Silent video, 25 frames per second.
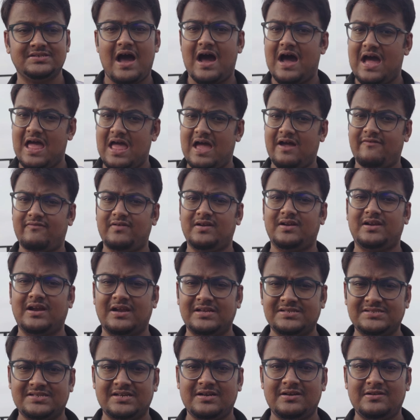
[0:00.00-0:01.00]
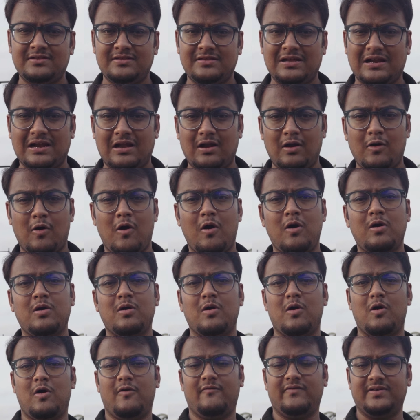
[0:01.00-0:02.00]
I haven't tested that
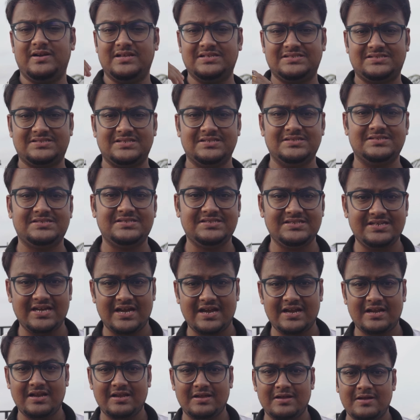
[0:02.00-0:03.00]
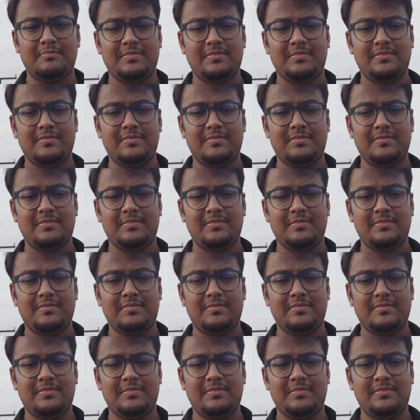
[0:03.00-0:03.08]
long of a distance yet,